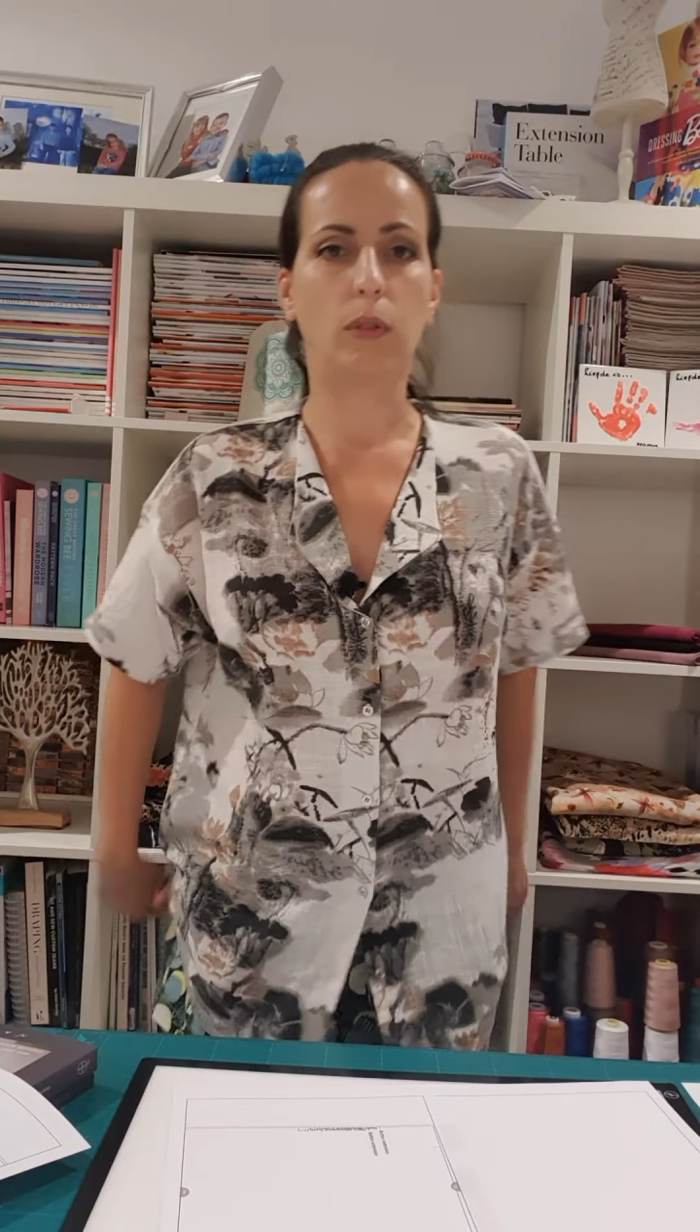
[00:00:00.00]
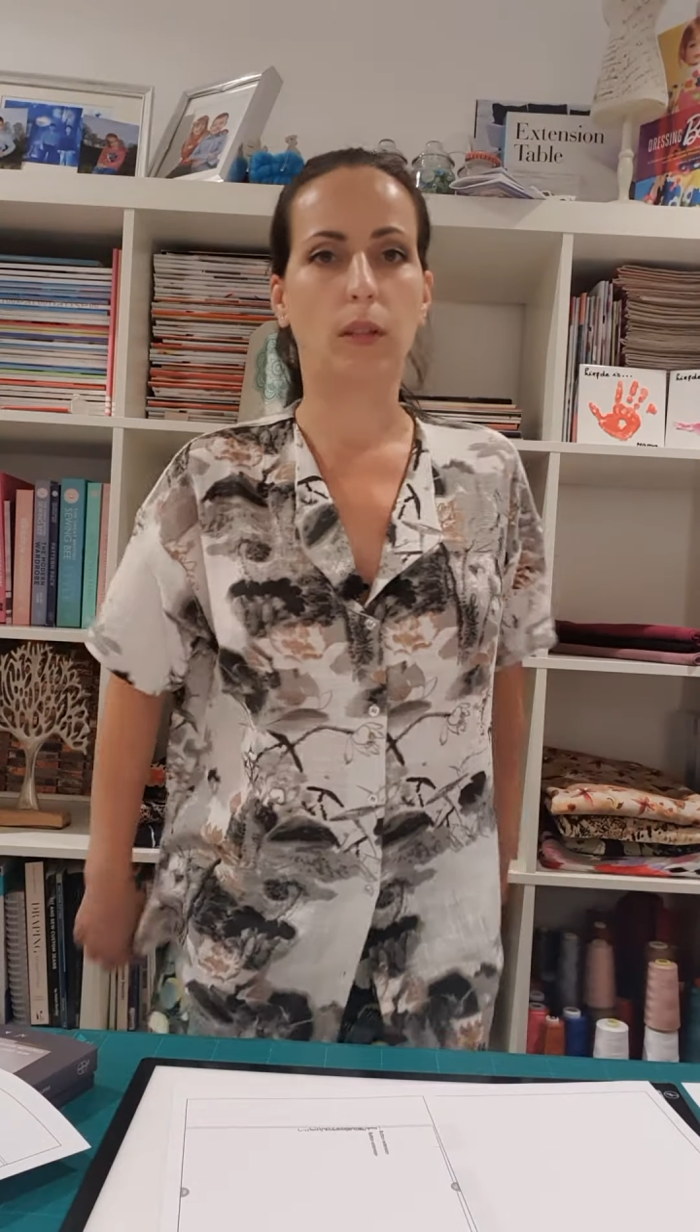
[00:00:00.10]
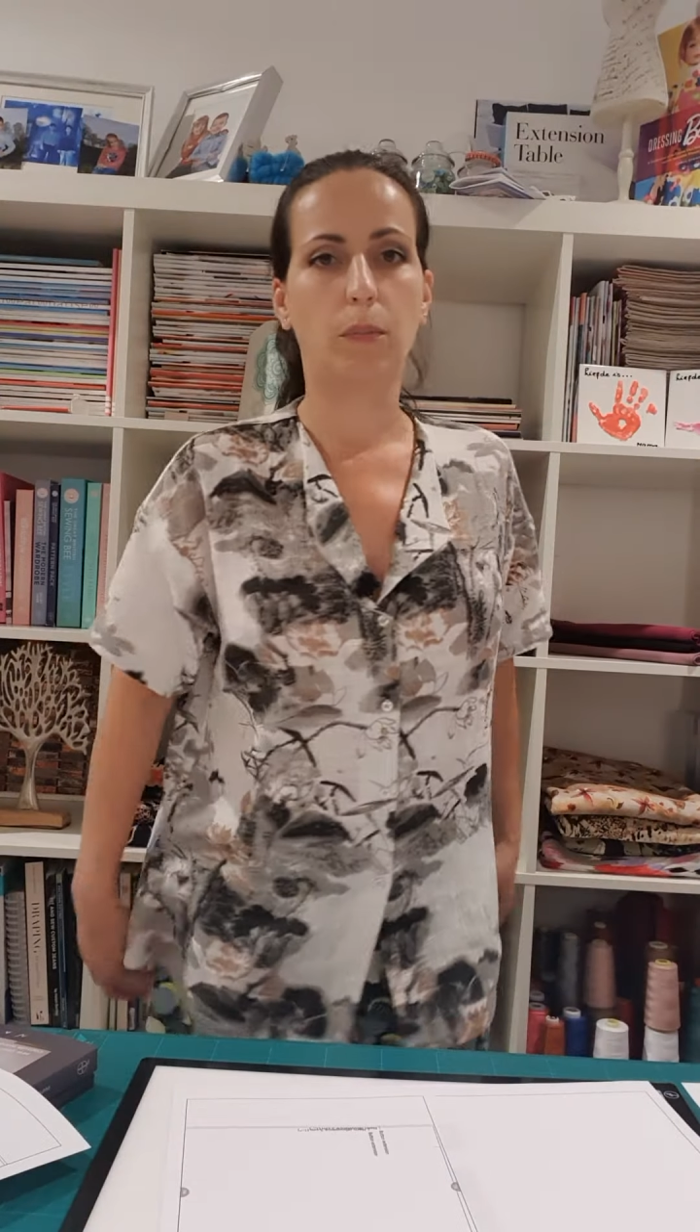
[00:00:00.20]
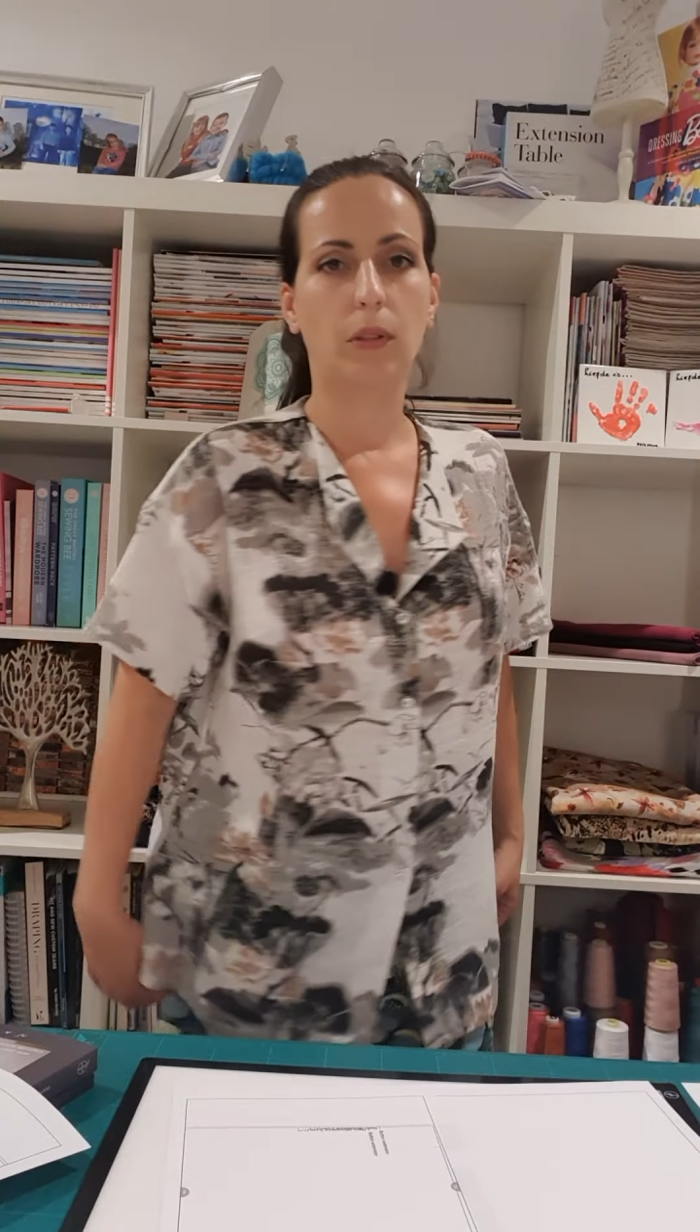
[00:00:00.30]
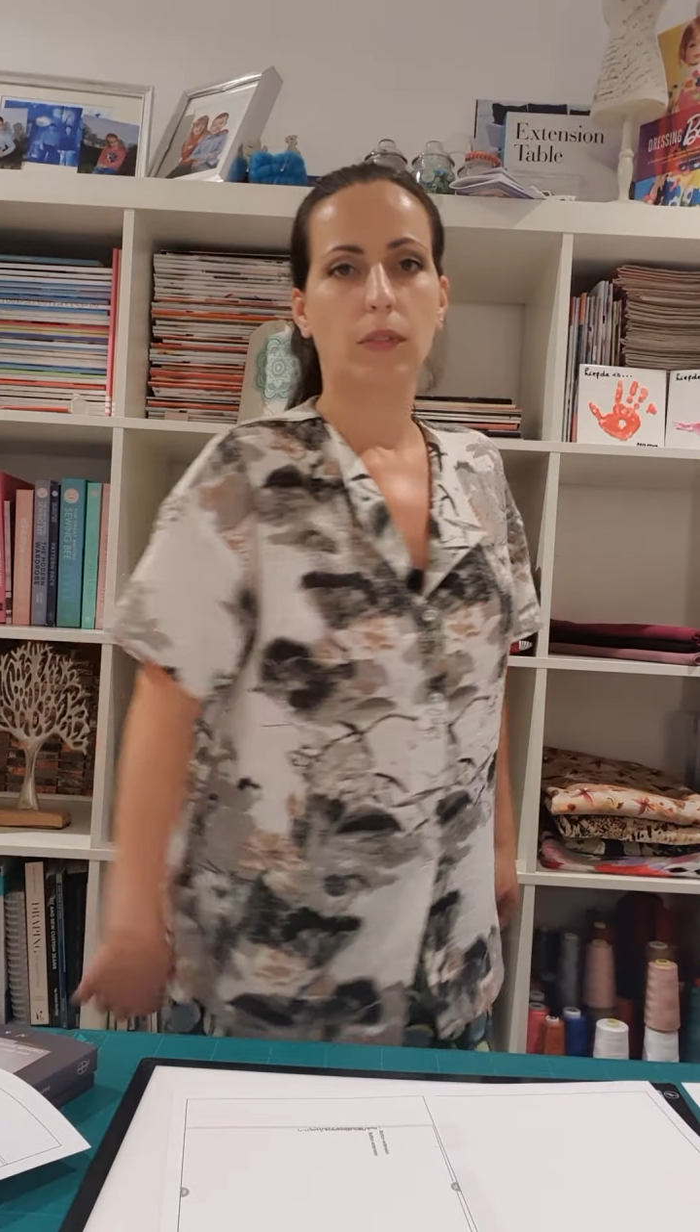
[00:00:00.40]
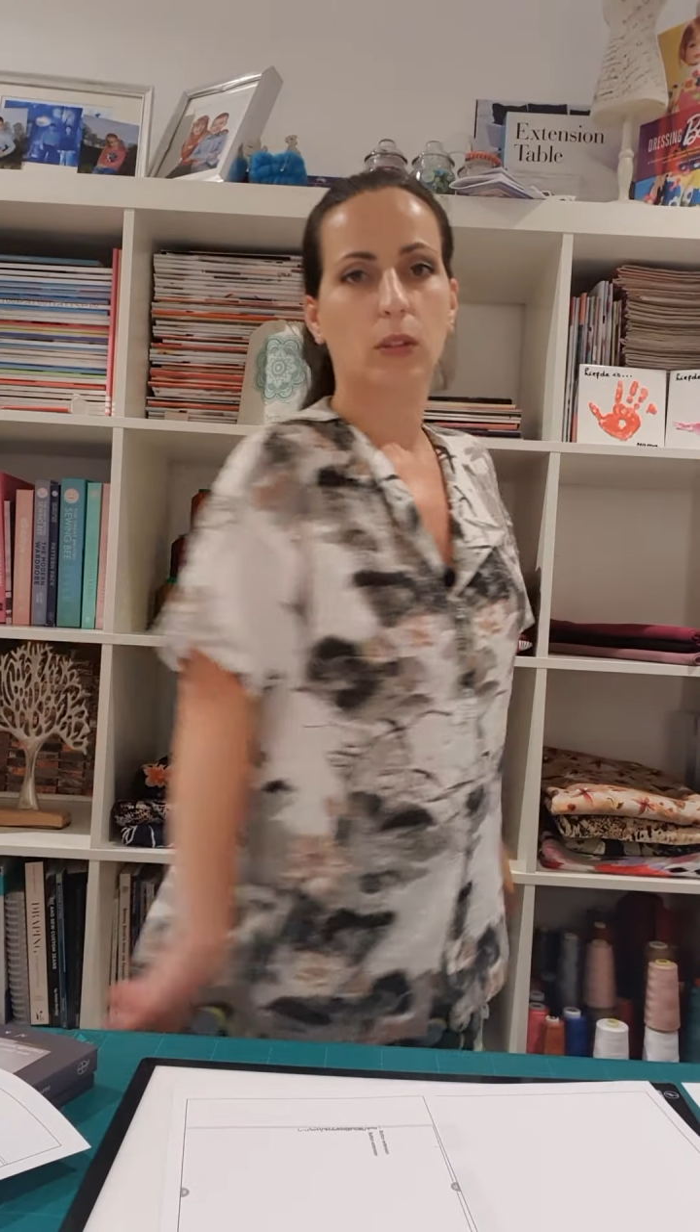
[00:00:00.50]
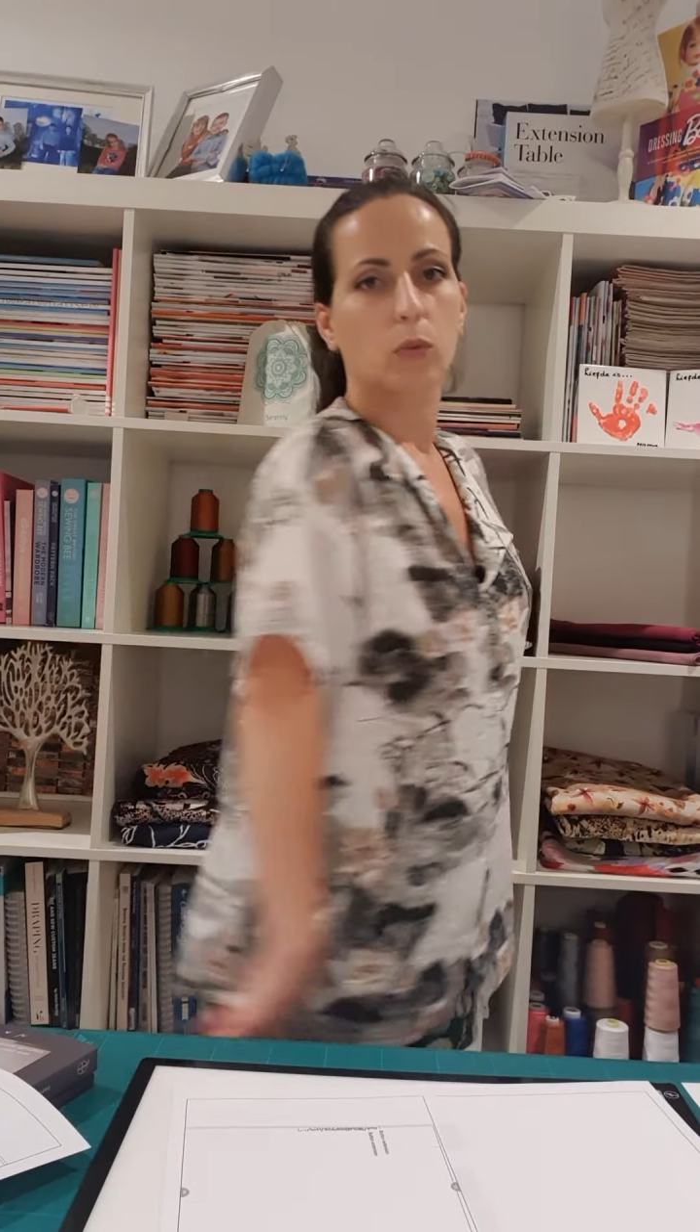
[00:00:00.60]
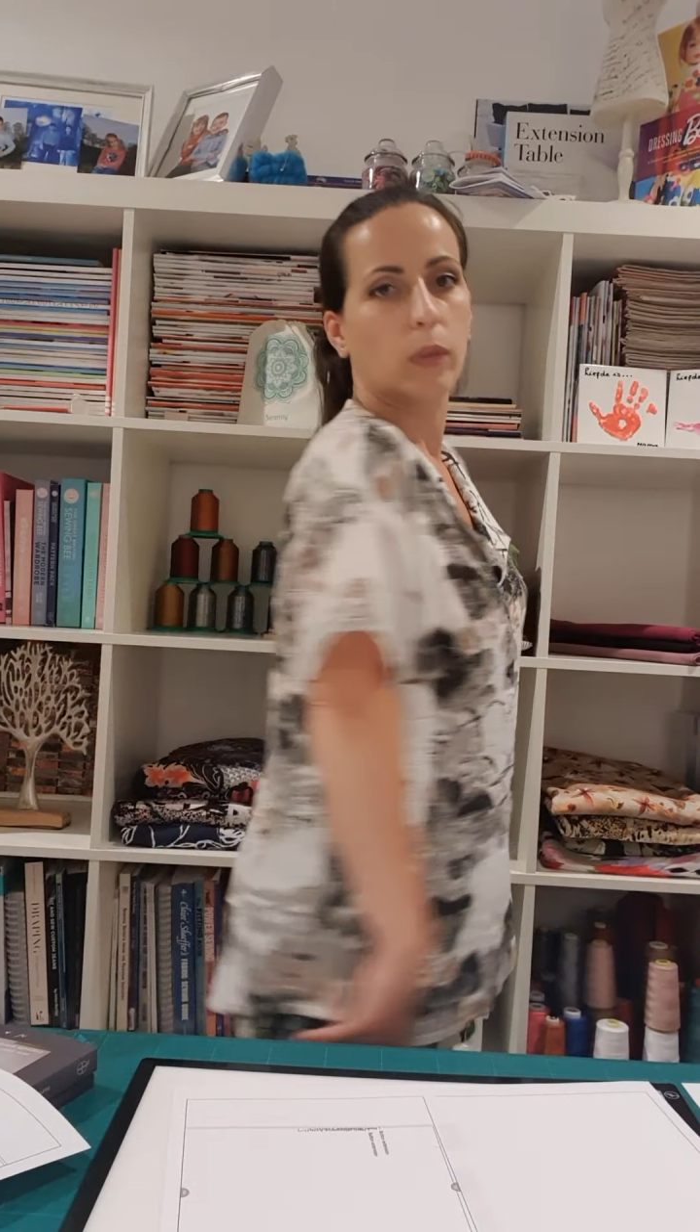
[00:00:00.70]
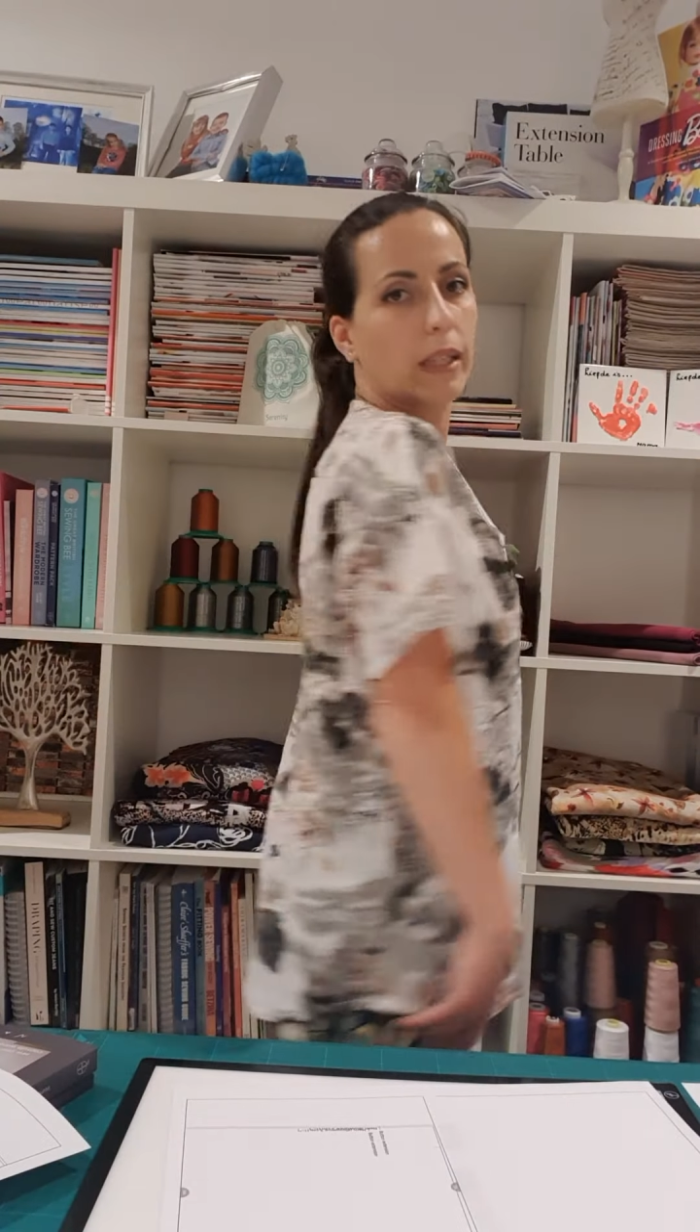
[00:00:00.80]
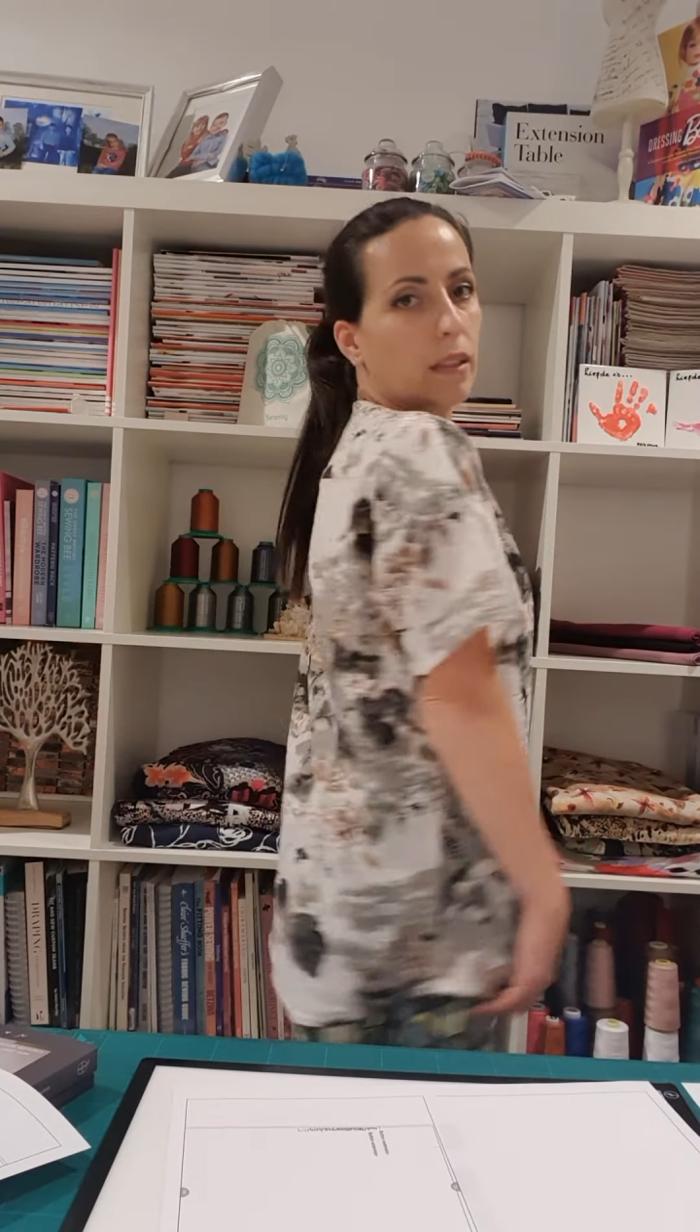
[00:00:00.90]
really perfect
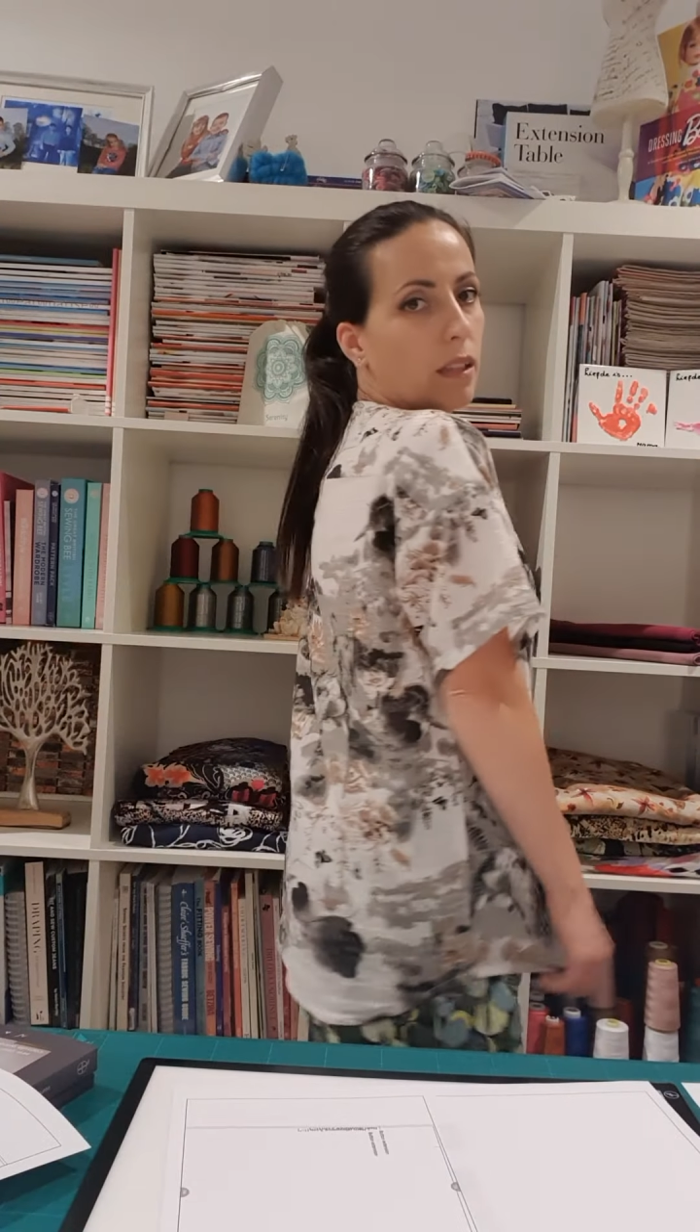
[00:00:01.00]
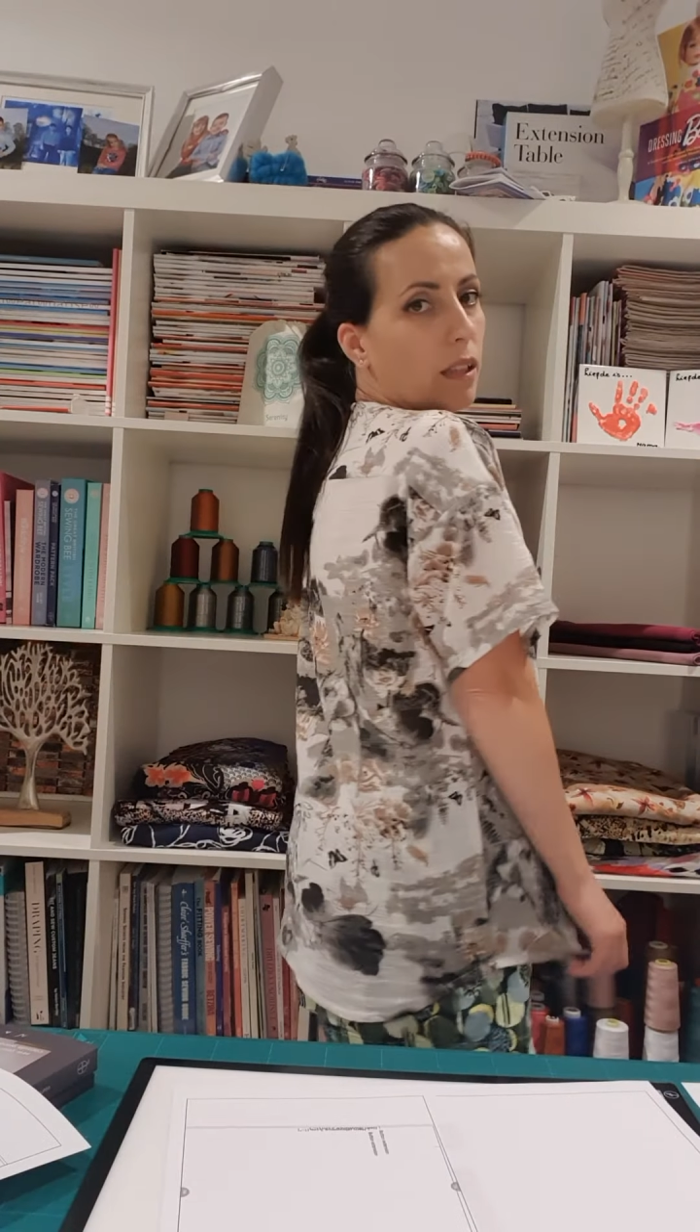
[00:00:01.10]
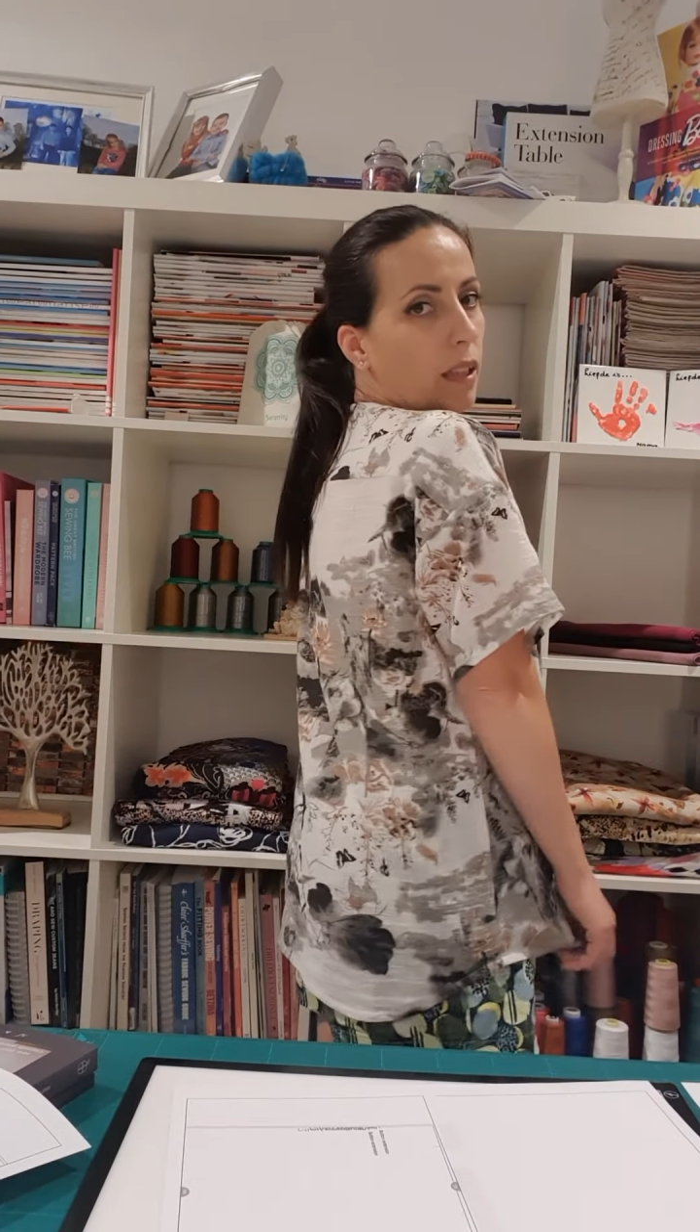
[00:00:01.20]
to wear.